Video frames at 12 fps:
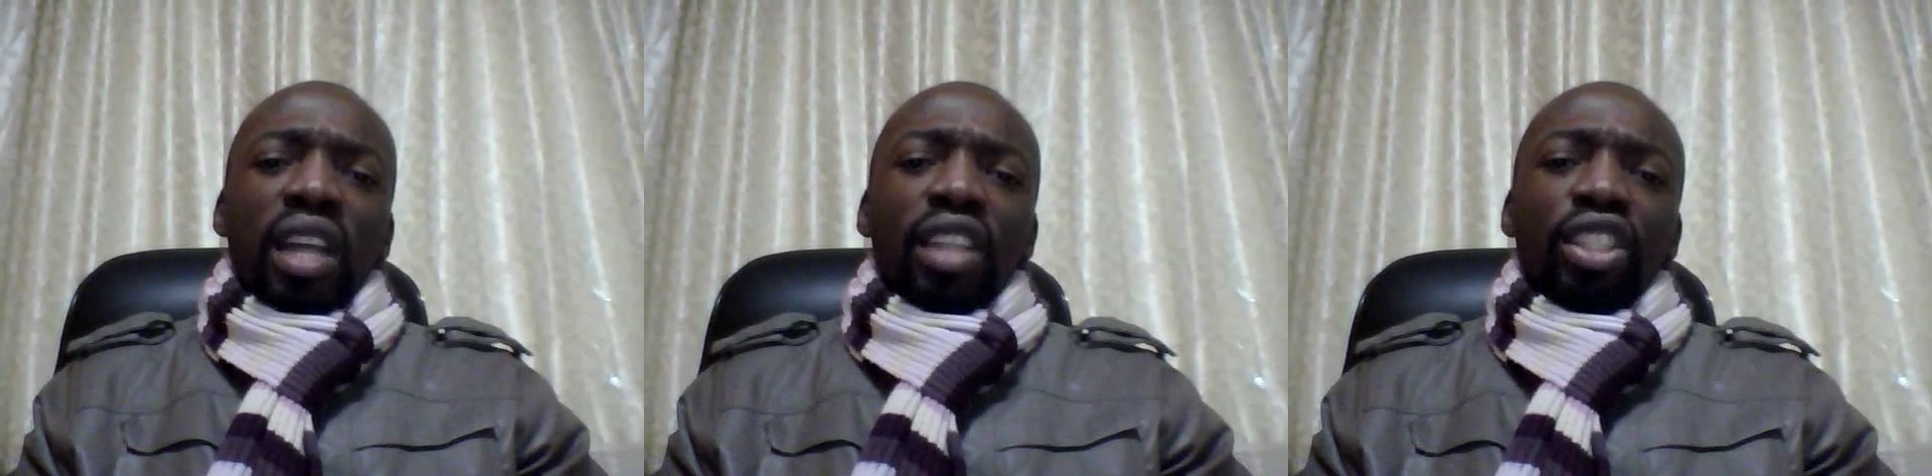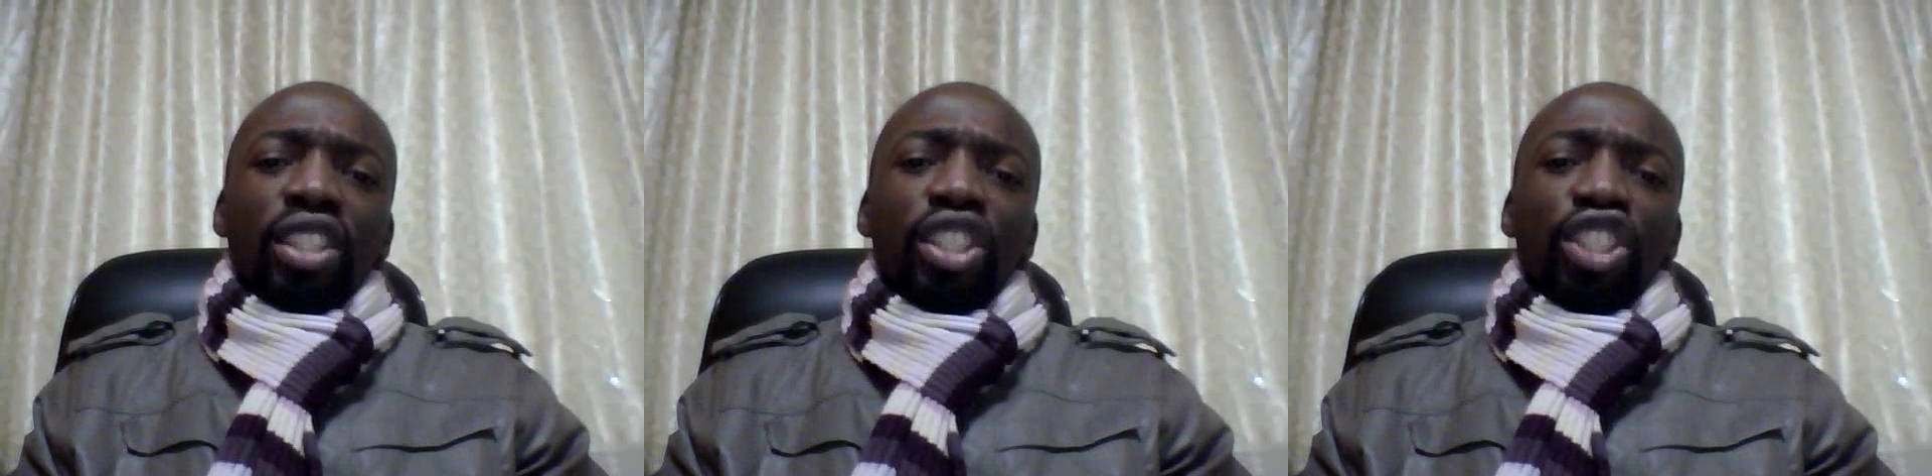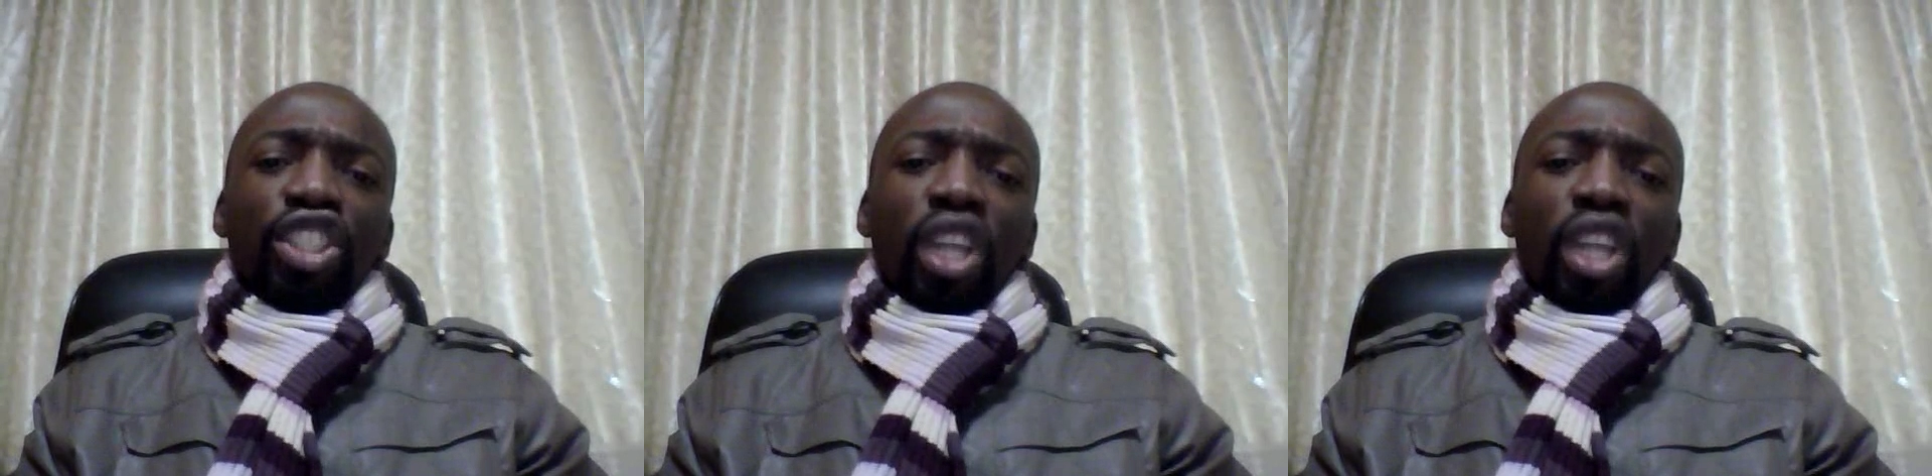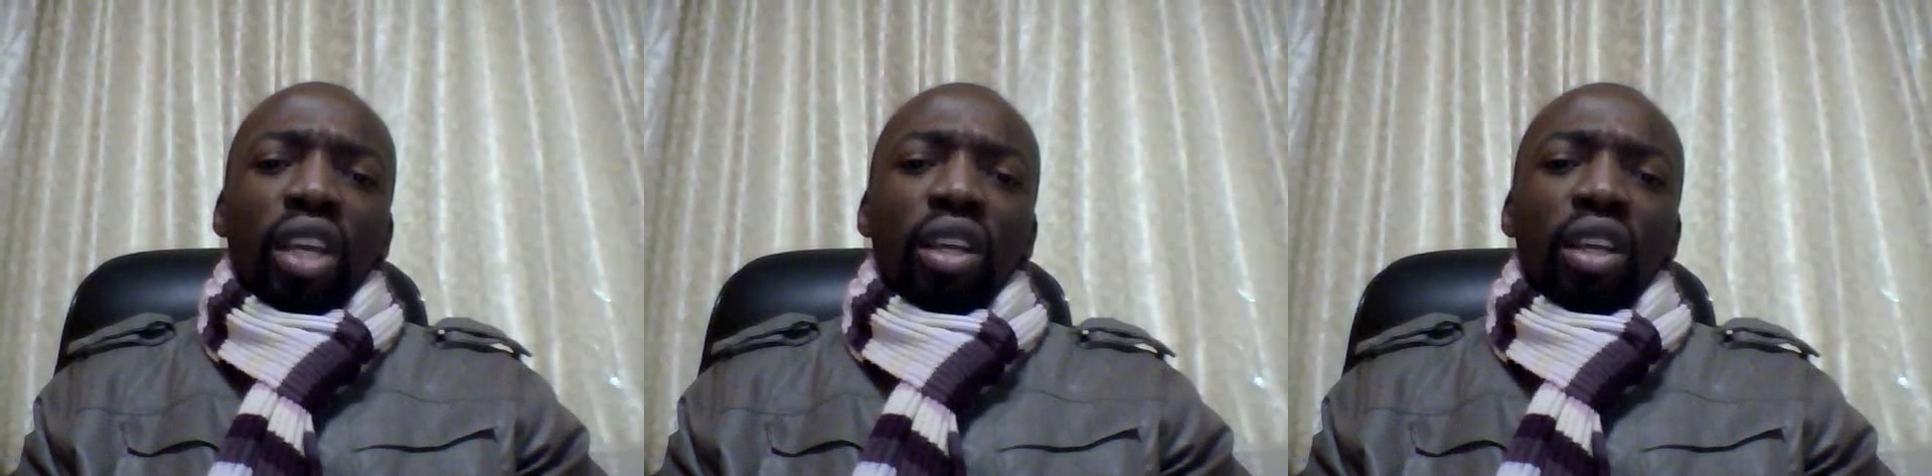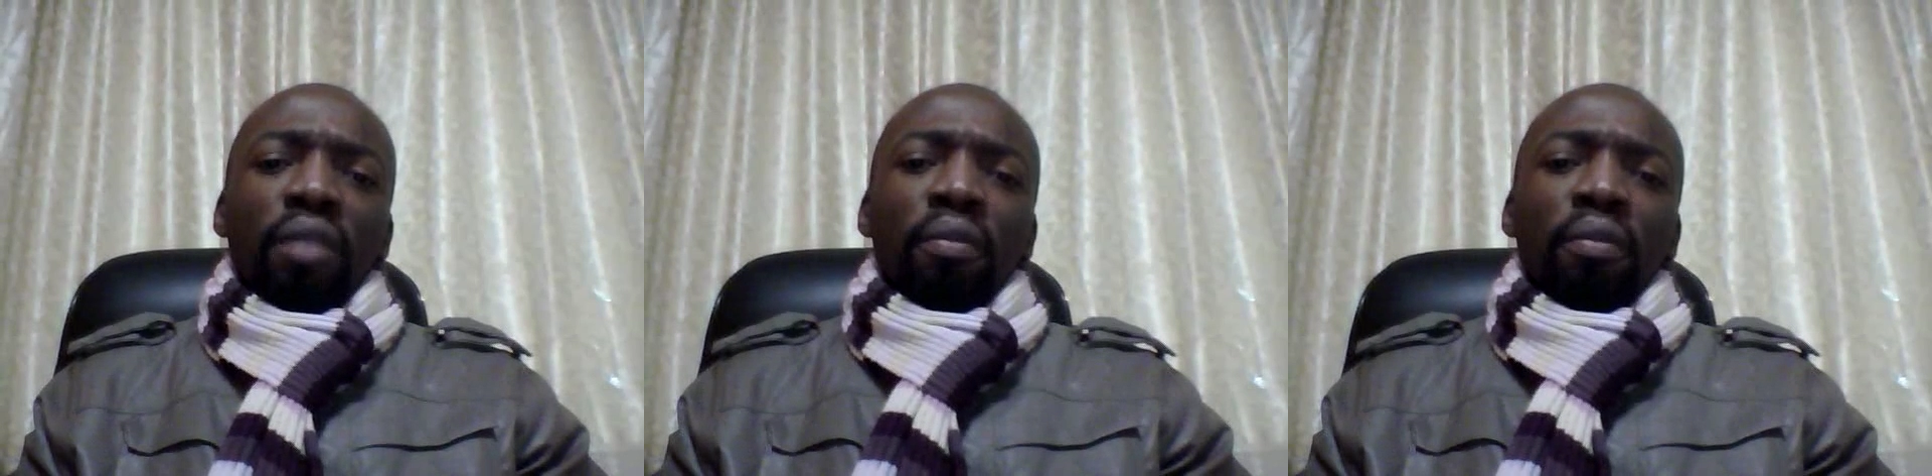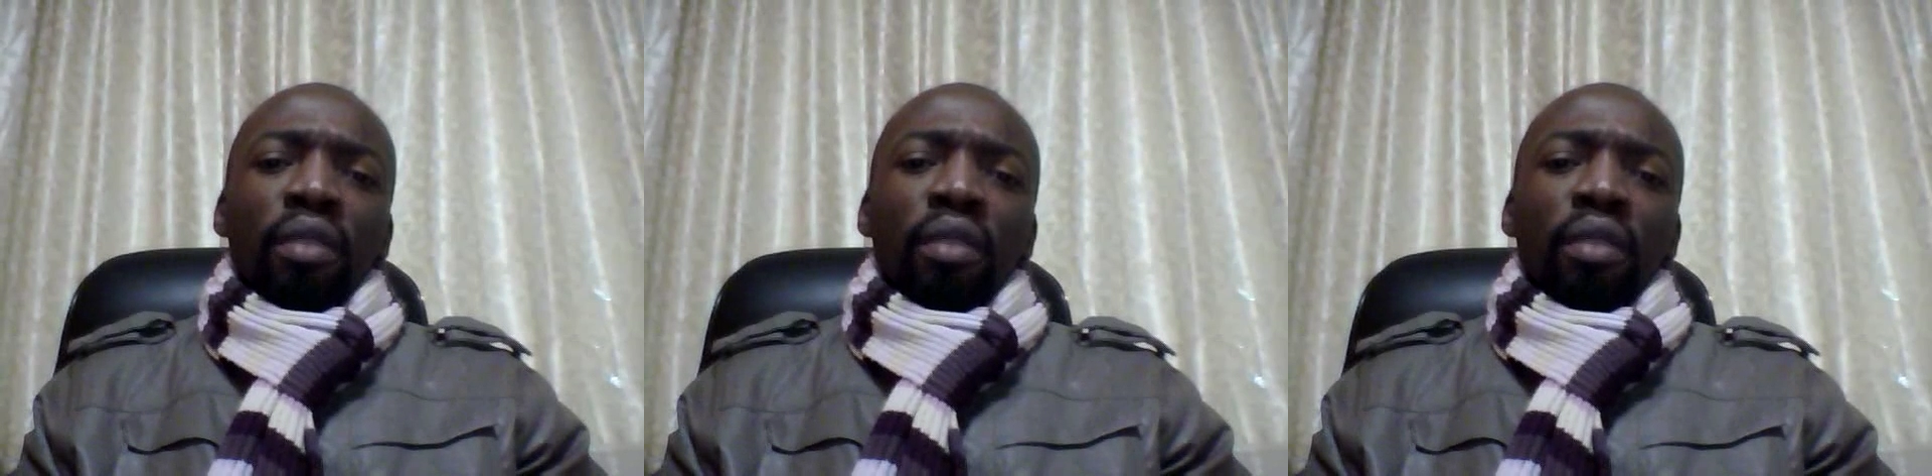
not because uh,